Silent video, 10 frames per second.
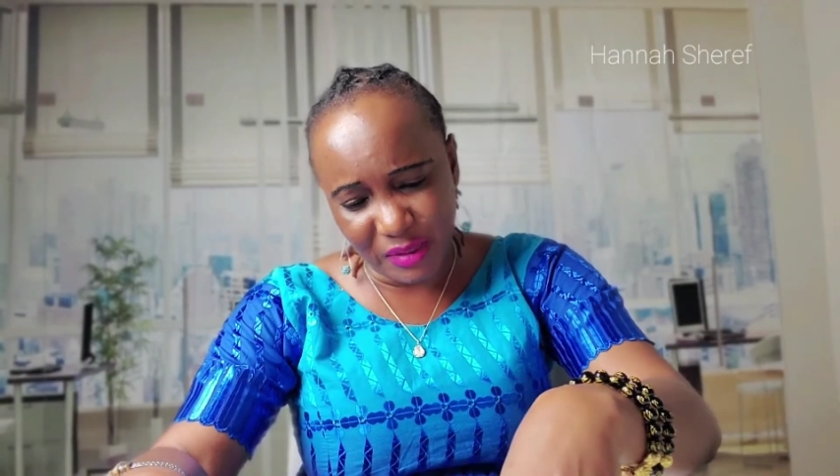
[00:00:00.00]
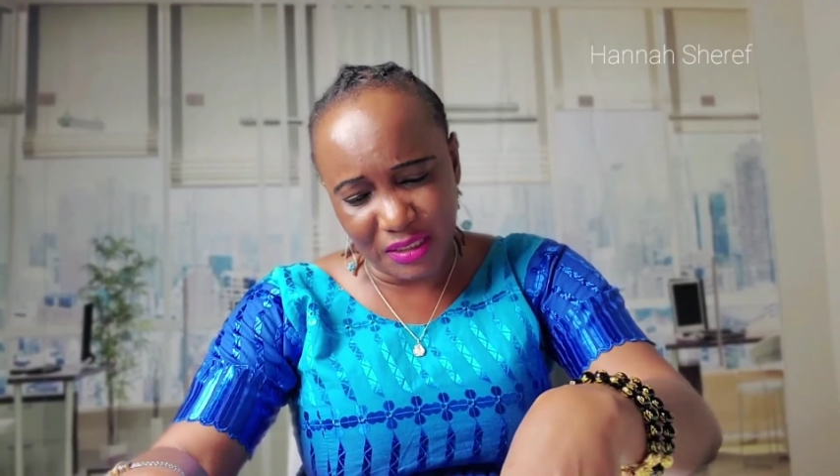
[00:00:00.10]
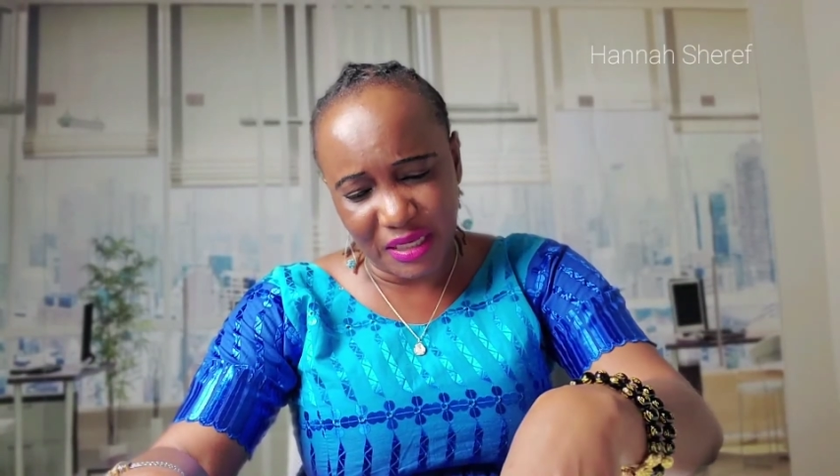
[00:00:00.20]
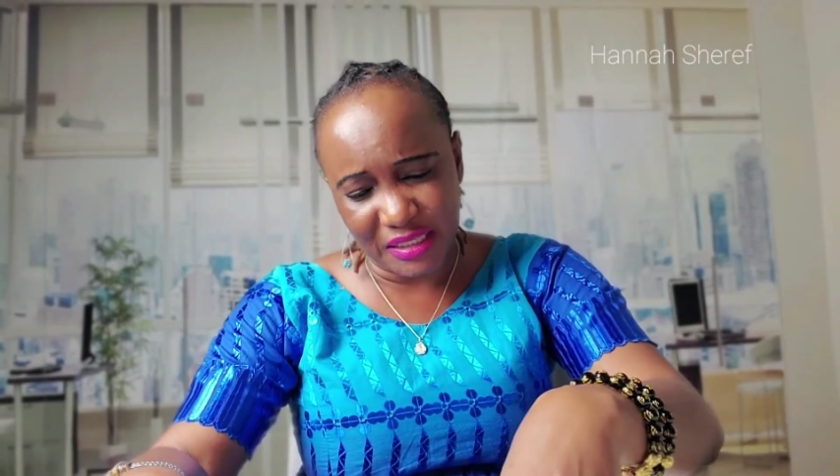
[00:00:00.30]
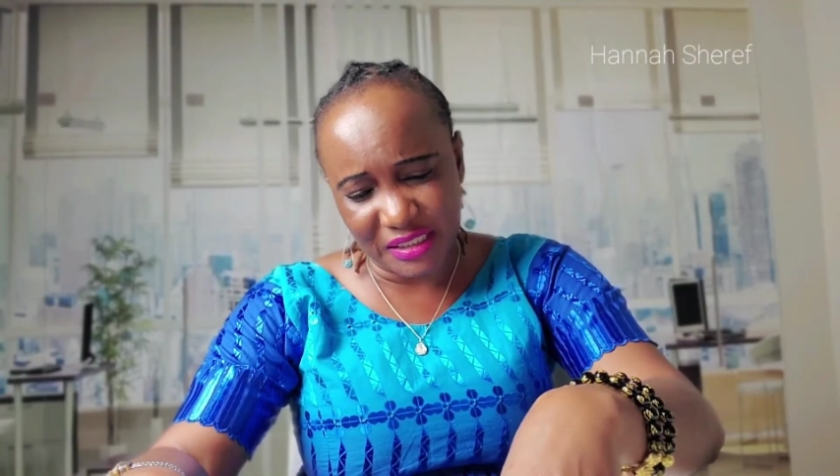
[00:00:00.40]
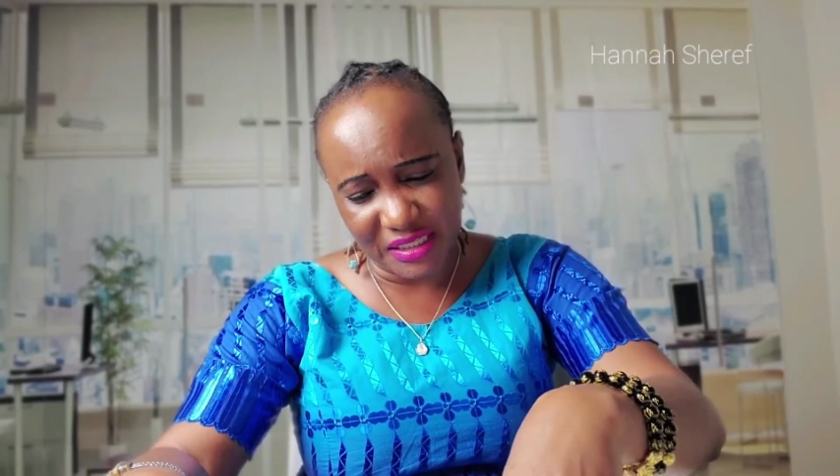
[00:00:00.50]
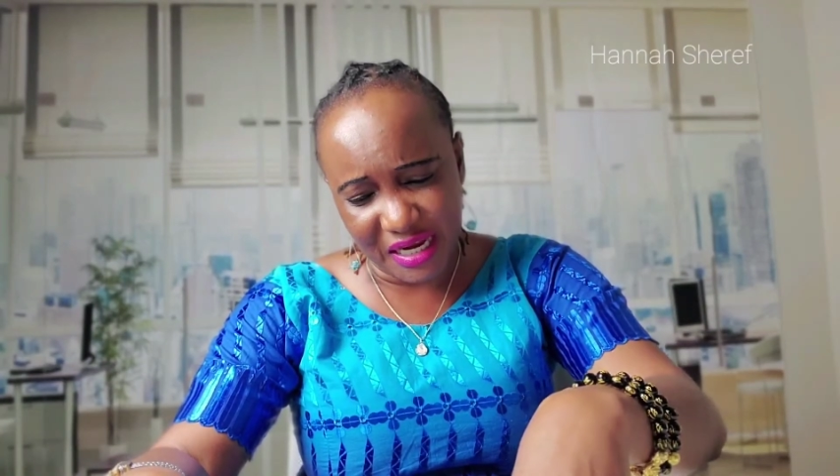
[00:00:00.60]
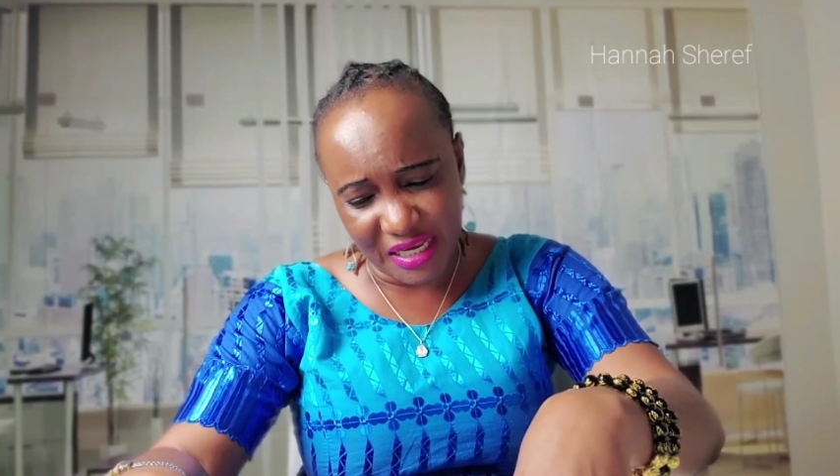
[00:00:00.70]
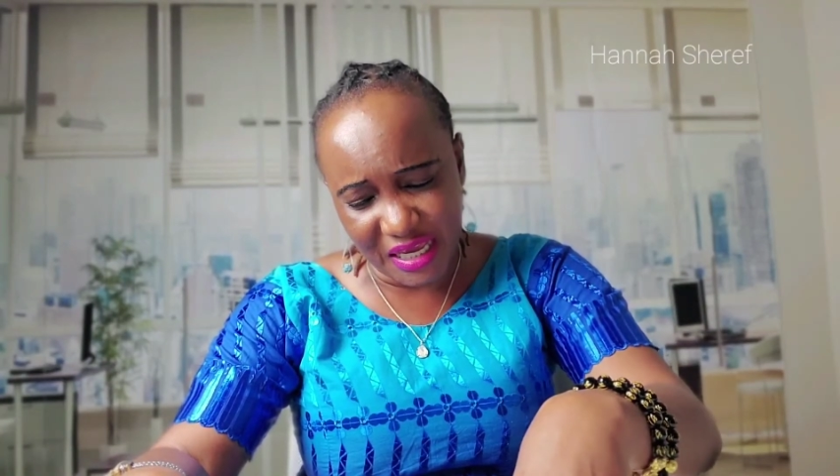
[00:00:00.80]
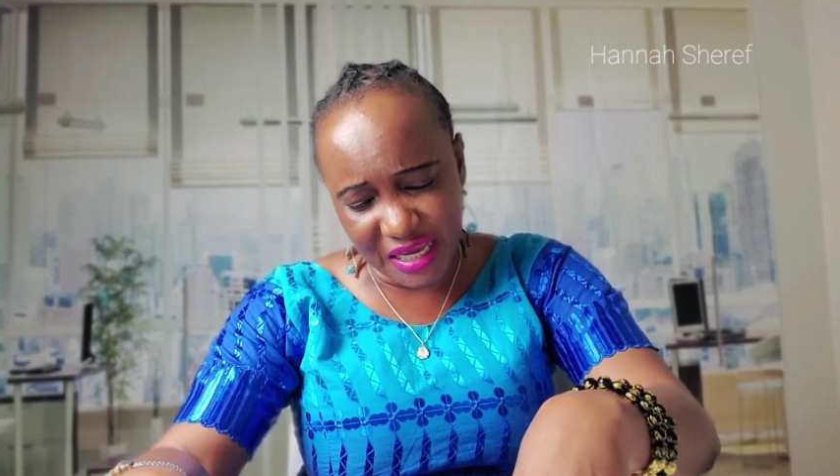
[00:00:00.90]

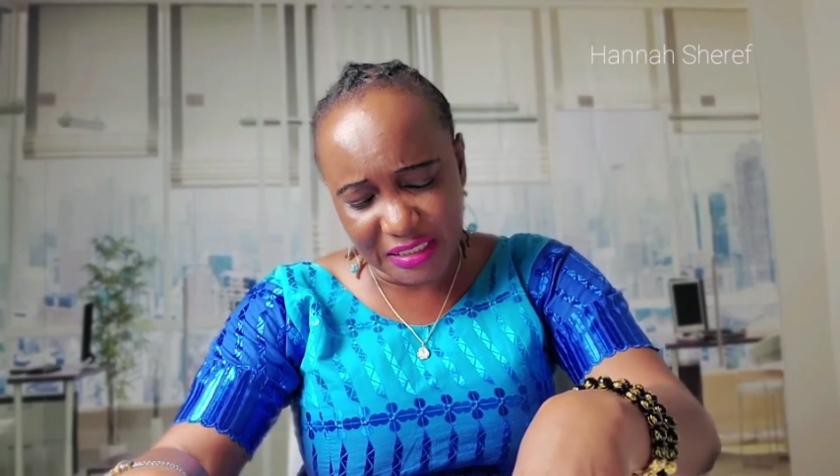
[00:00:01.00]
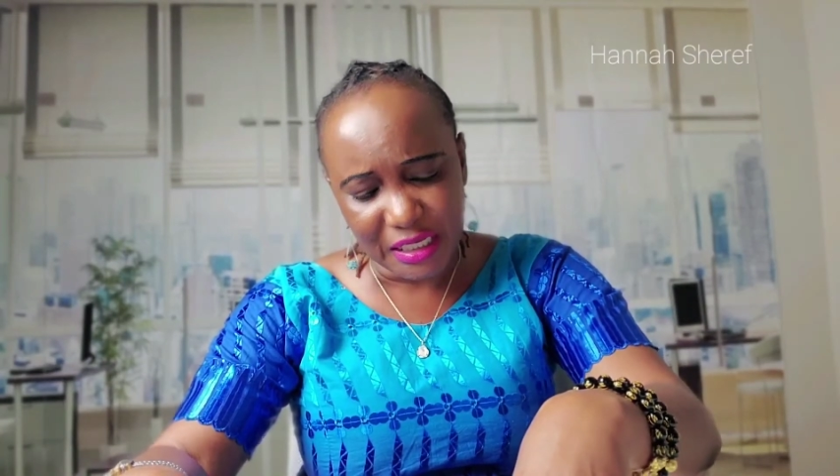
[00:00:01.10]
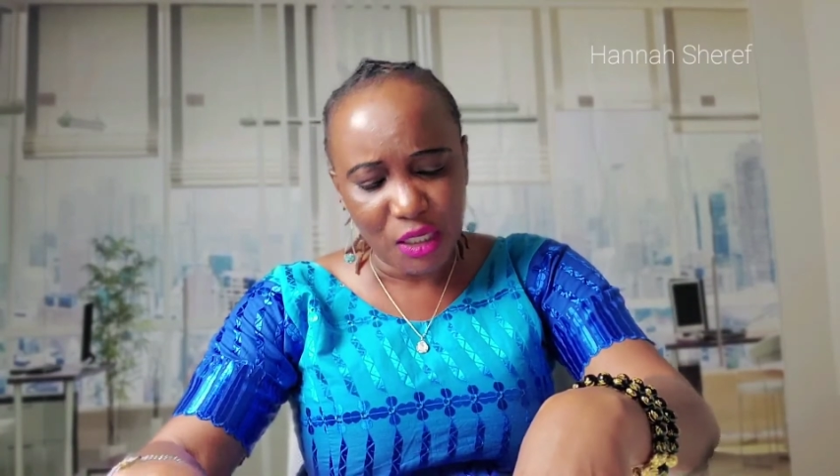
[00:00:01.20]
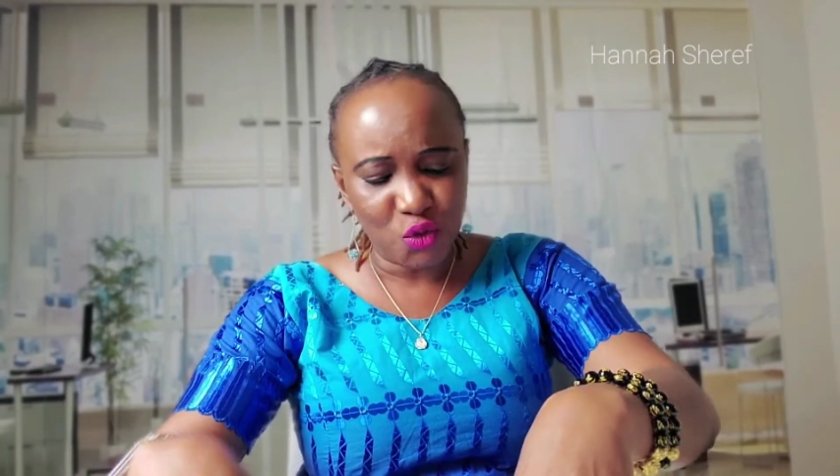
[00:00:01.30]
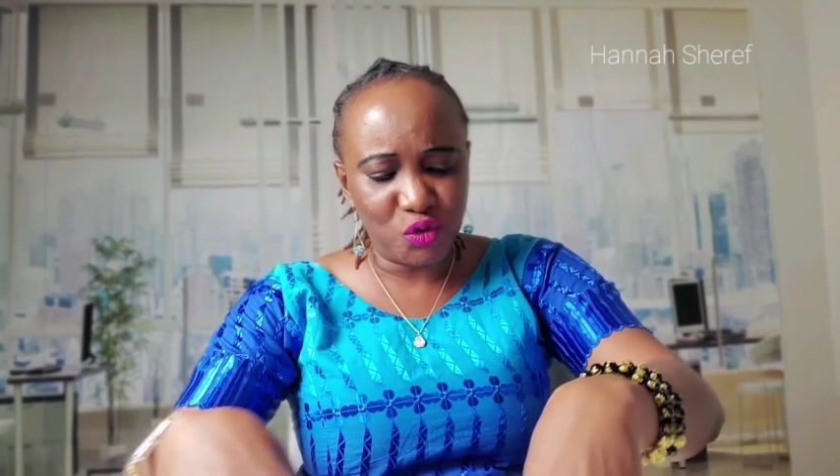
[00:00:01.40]
1998 to